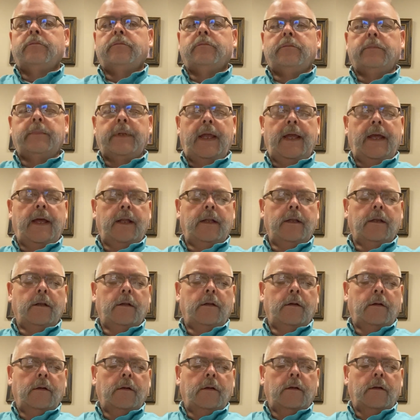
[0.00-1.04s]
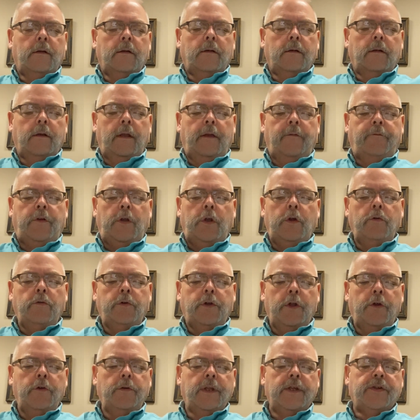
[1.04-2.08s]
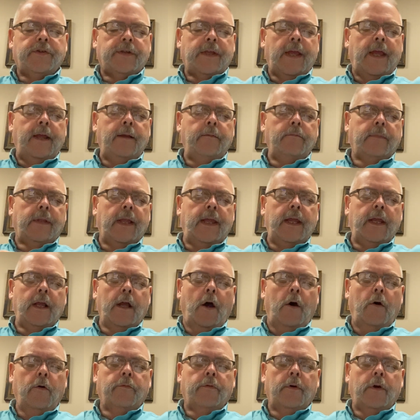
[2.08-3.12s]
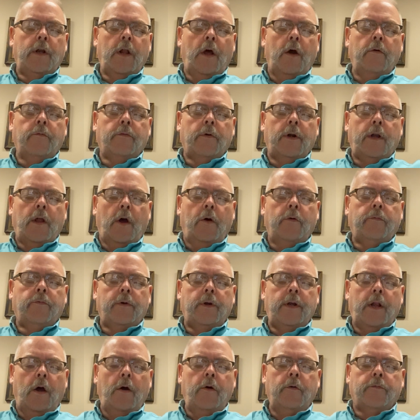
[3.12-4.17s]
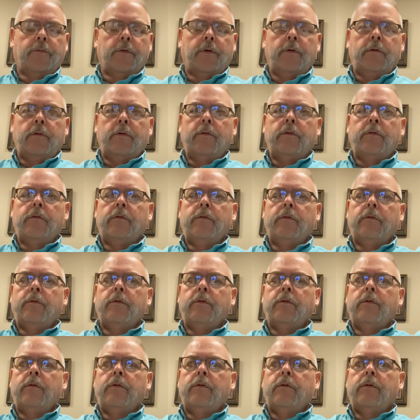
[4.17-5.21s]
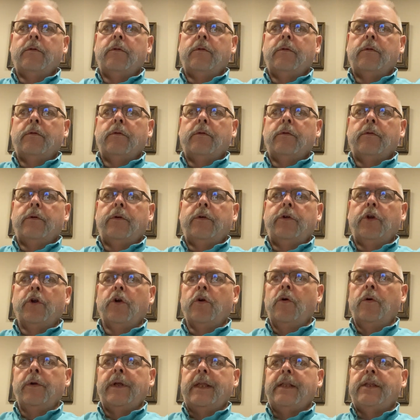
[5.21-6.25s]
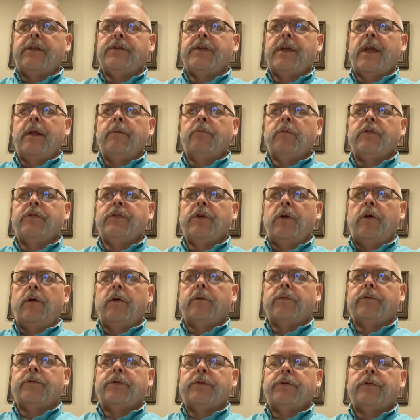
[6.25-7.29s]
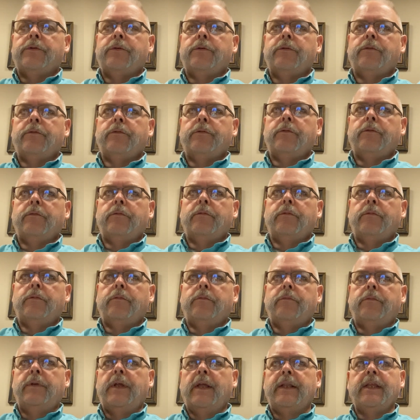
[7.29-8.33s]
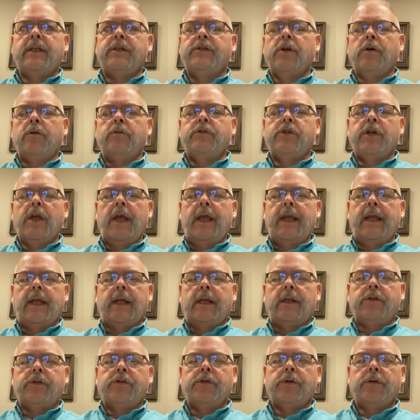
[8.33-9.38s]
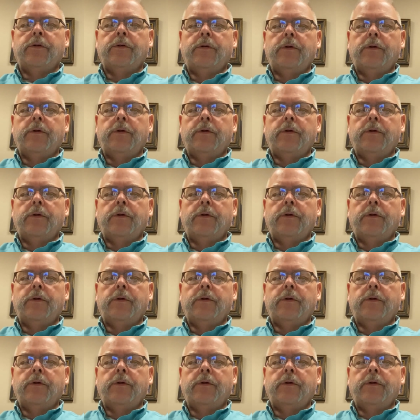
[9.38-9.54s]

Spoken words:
That if you do the same thing over and over and over and over, you're going to get the same results. Nothing's going to change.